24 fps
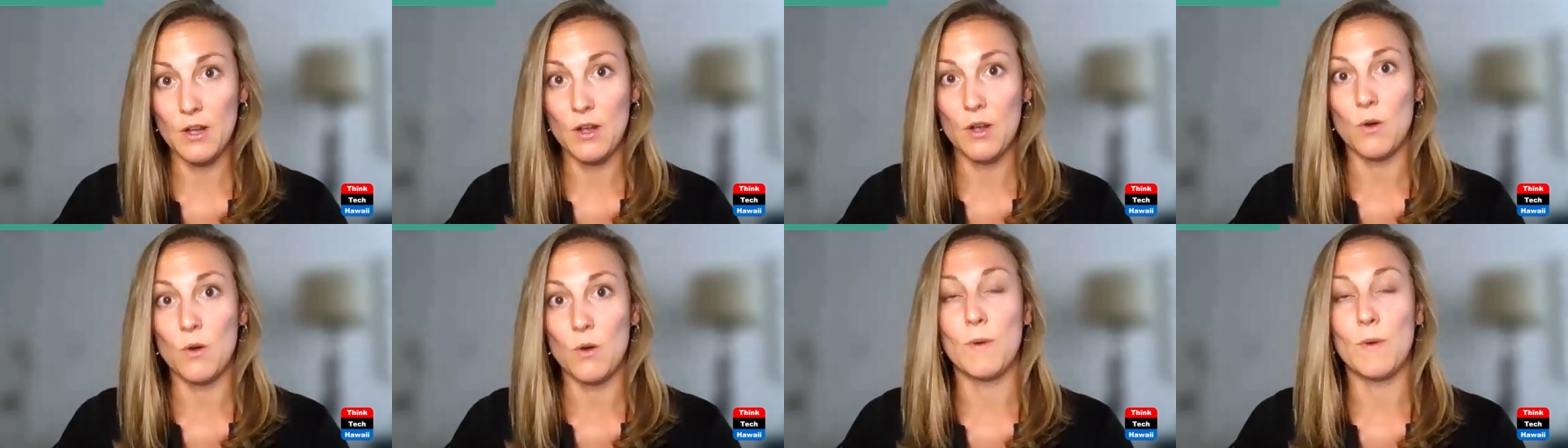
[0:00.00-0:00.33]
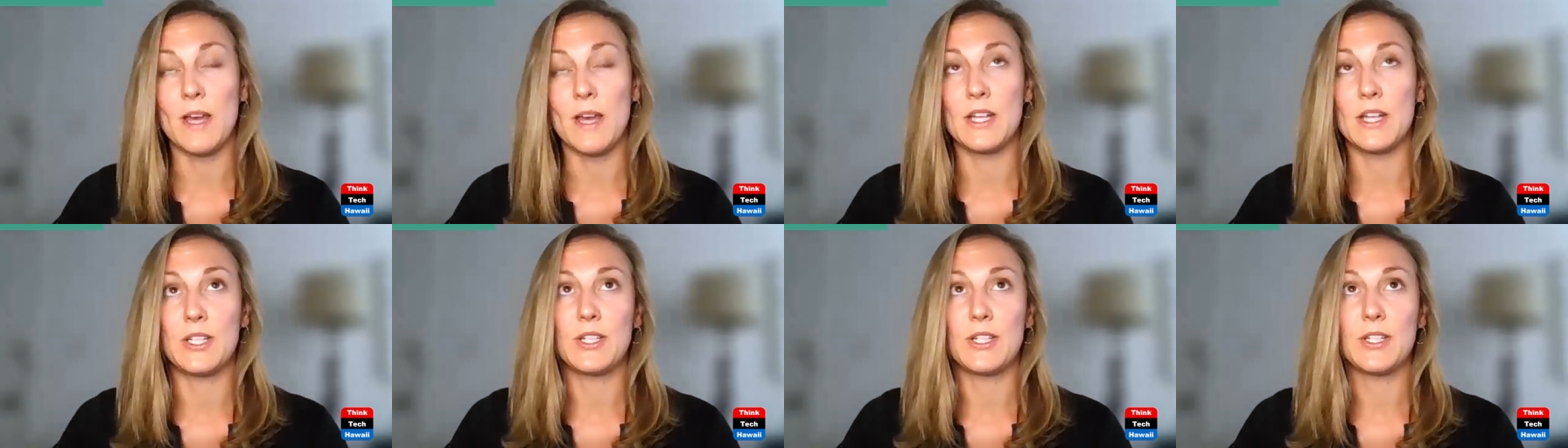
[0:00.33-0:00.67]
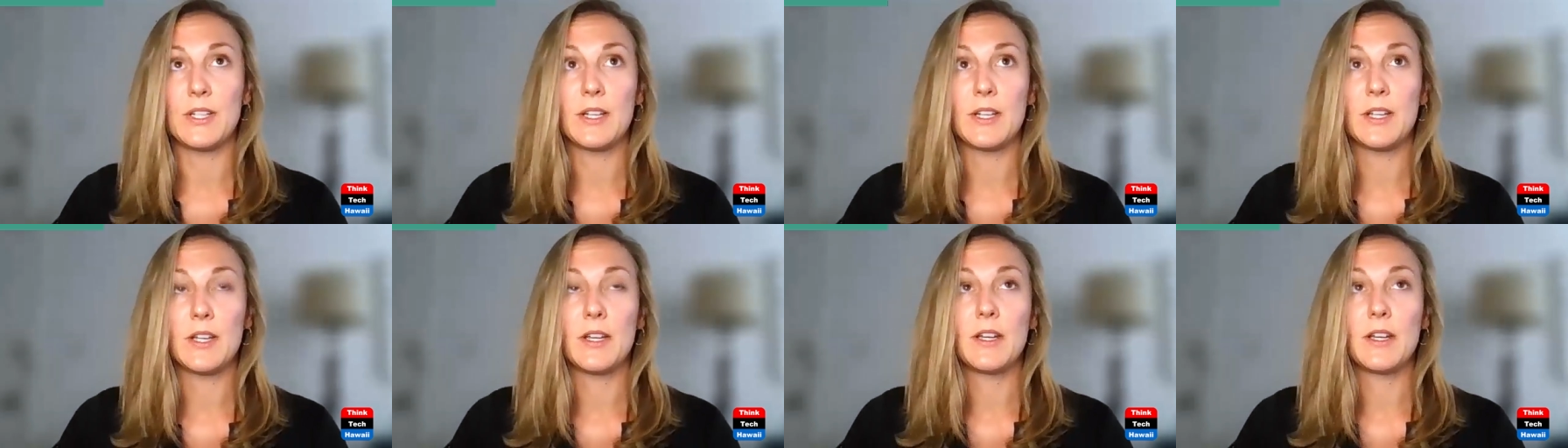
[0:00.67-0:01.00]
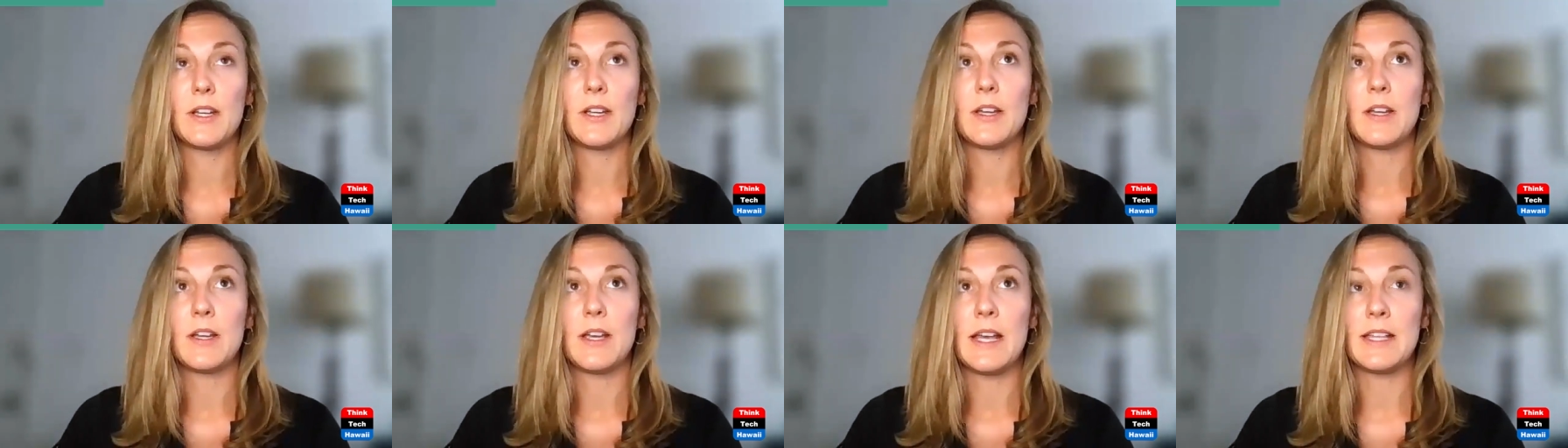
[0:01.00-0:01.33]
which
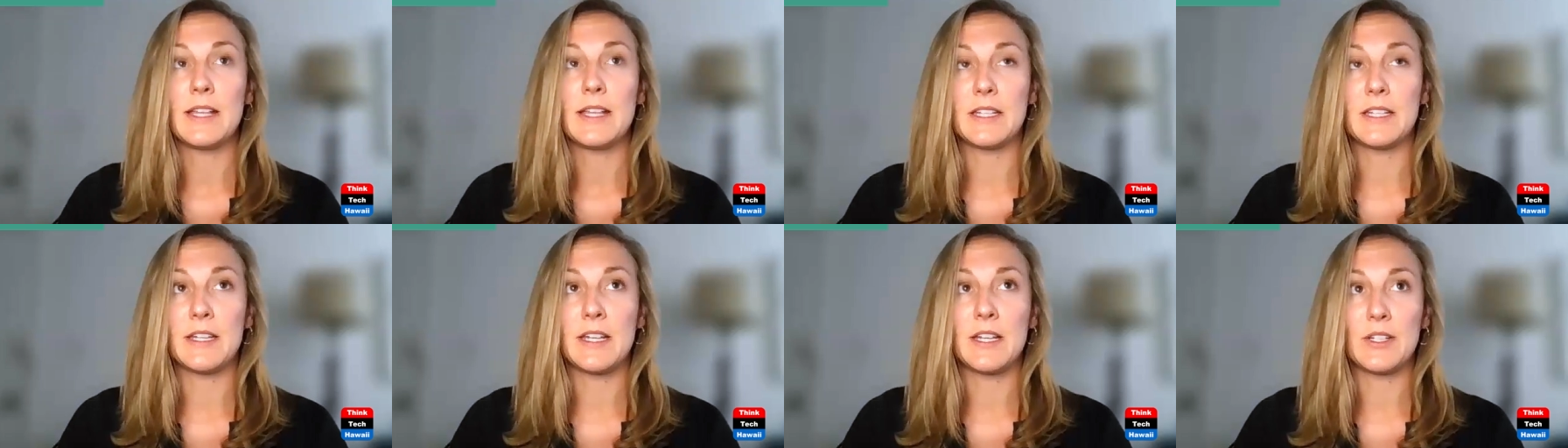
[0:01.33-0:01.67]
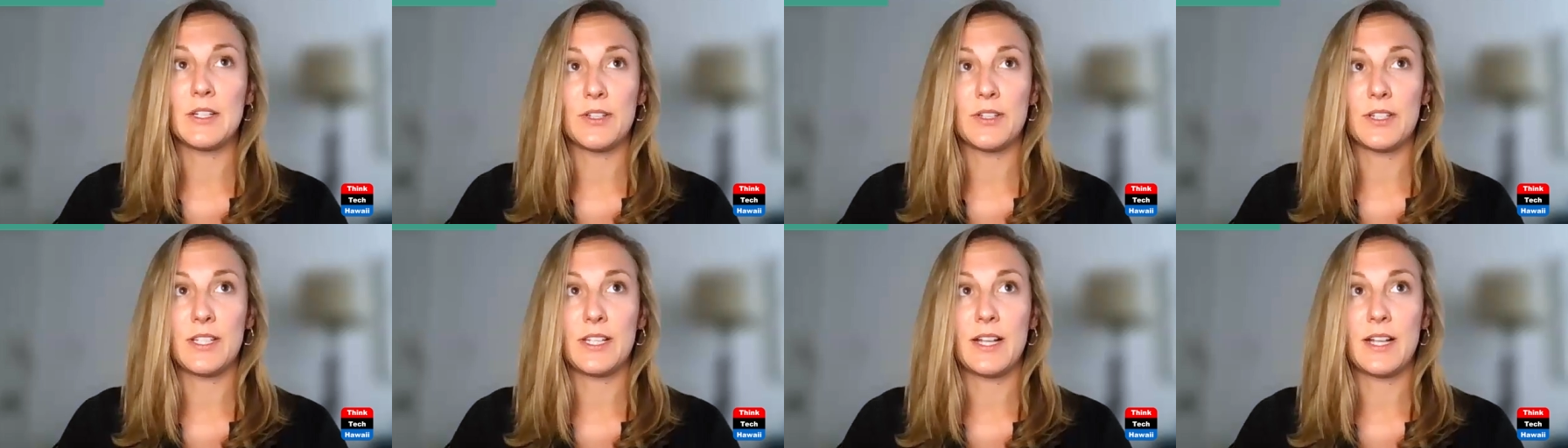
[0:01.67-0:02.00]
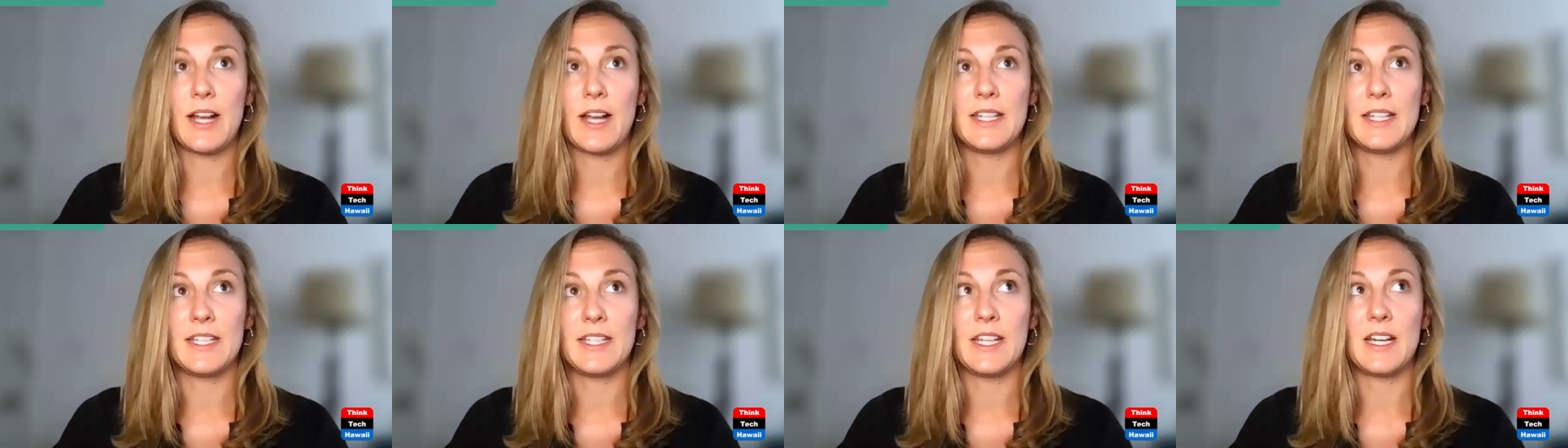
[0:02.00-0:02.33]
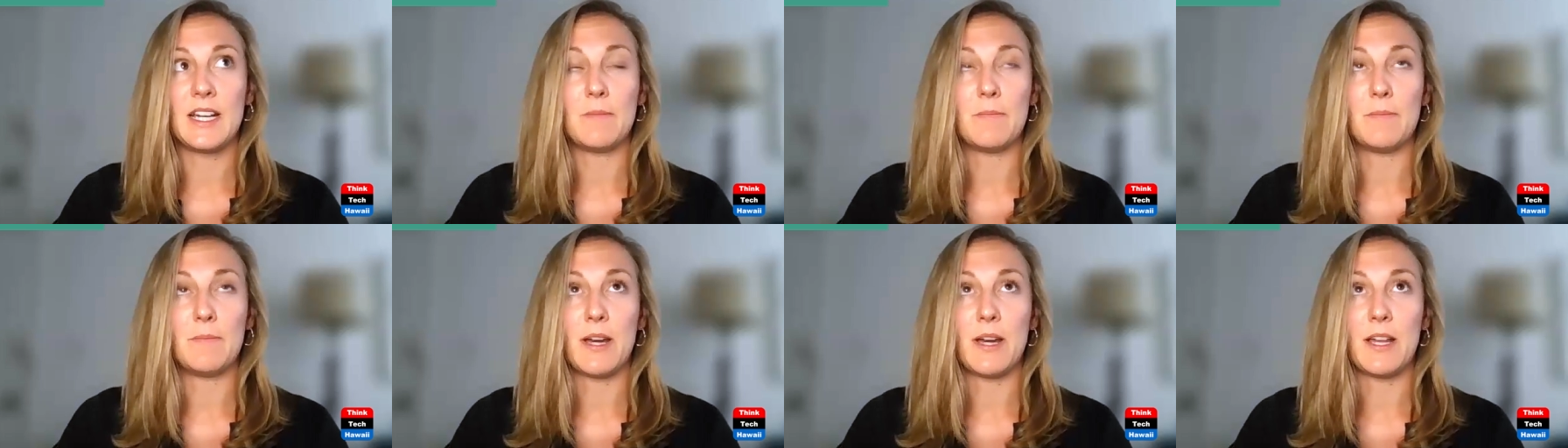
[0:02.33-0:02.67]
is an interesting idea,
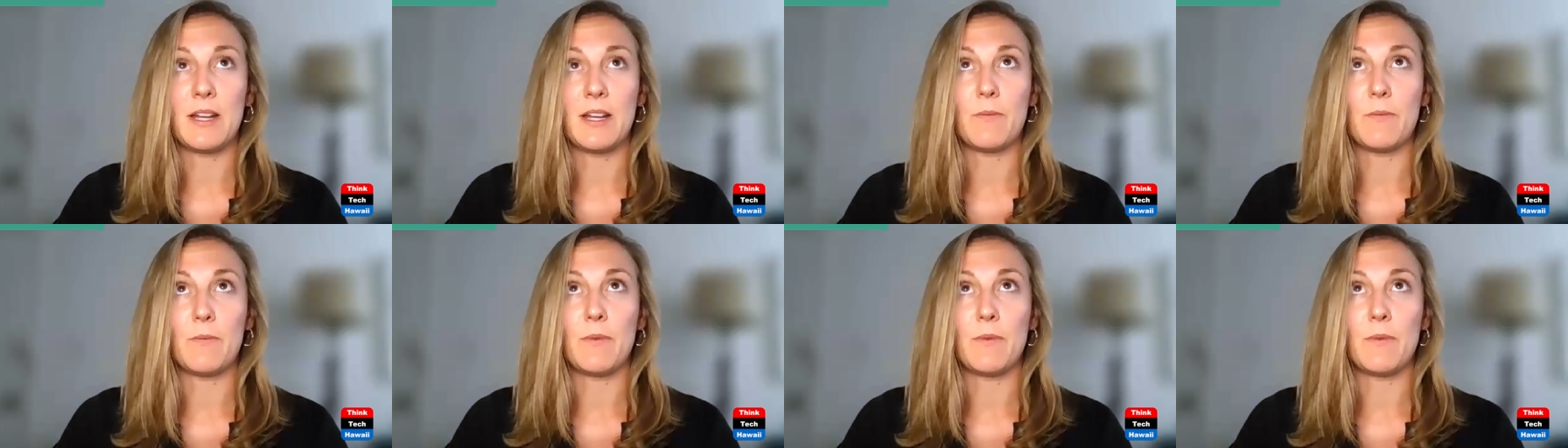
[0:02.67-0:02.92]
but